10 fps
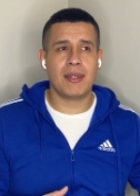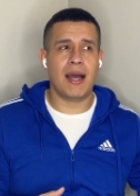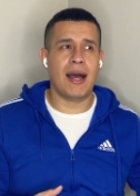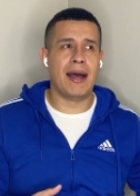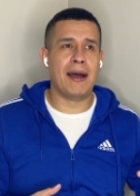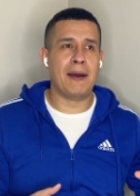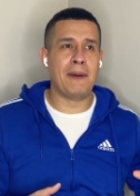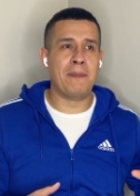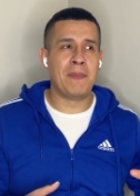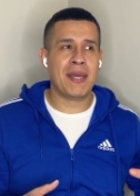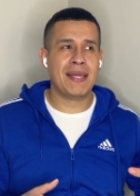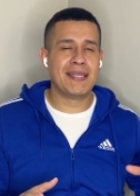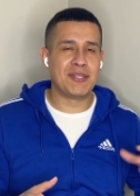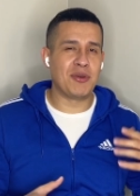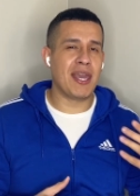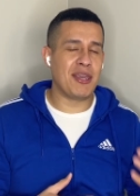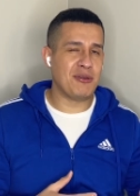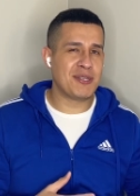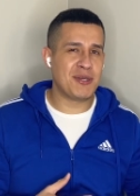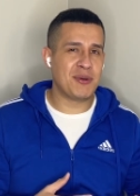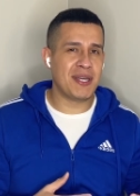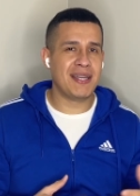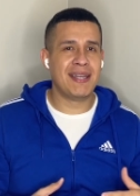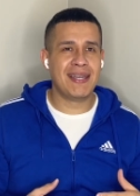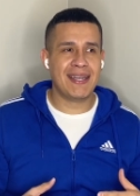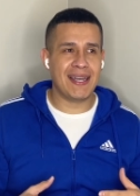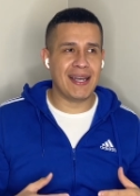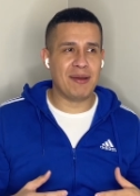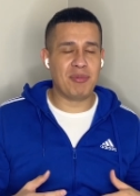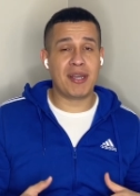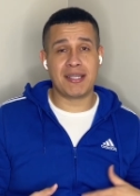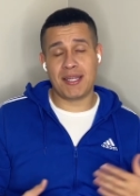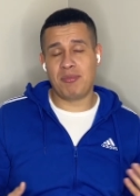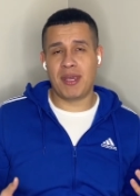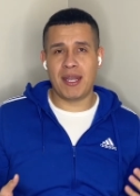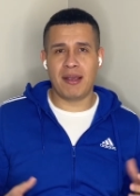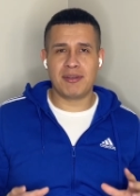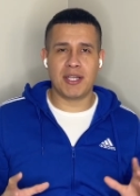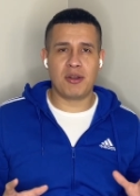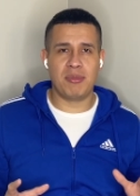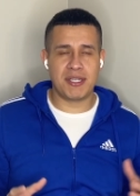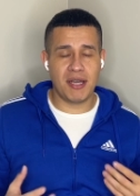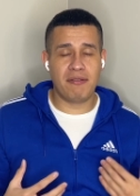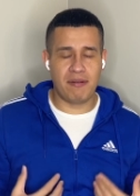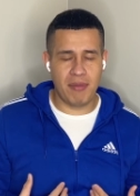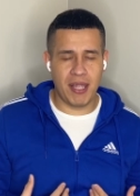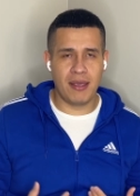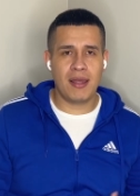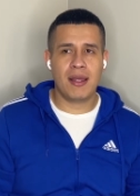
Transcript: Um, so get used to it uh, because at the beginning it was a little bit tough for me.